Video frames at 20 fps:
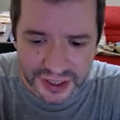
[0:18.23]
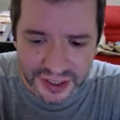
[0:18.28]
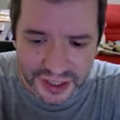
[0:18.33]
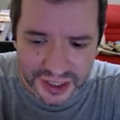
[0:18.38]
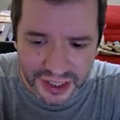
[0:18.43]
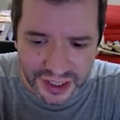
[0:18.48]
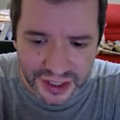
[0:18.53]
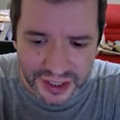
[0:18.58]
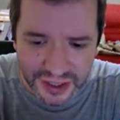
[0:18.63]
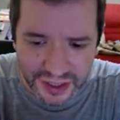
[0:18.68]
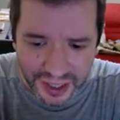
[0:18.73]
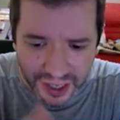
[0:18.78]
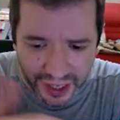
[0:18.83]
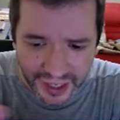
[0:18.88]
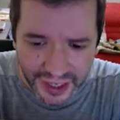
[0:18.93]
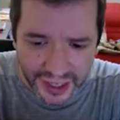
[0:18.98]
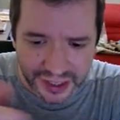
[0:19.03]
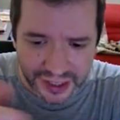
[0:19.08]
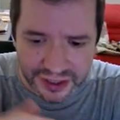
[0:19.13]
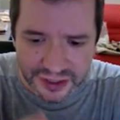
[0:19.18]
I
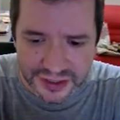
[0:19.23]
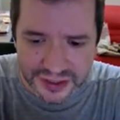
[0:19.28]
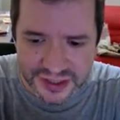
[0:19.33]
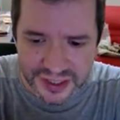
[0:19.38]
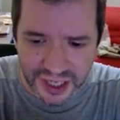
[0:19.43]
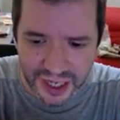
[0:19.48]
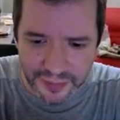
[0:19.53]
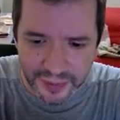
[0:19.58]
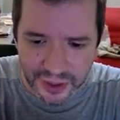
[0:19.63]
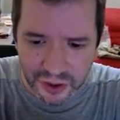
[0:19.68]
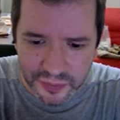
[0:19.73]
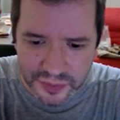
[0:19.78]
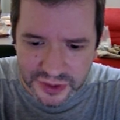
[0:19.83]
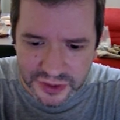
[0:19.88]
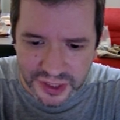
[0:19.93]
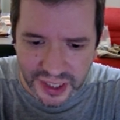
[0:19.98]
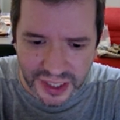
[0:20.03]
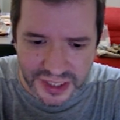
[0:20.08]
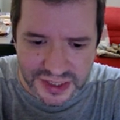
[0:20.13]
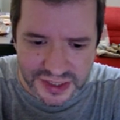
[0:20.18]
had a good time. I hope you
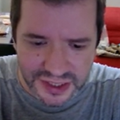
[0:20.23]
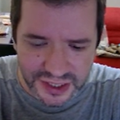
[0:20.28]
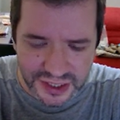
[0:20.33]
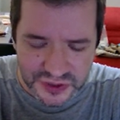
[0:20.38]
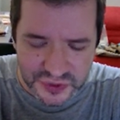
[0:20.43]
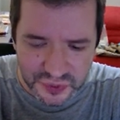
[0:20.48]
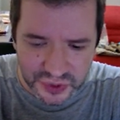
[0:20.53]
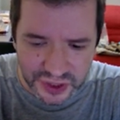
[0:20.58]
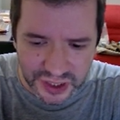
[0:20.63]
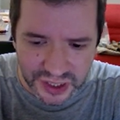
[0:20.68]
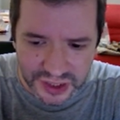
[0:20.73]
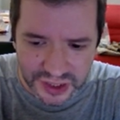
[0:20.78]
guys did as well.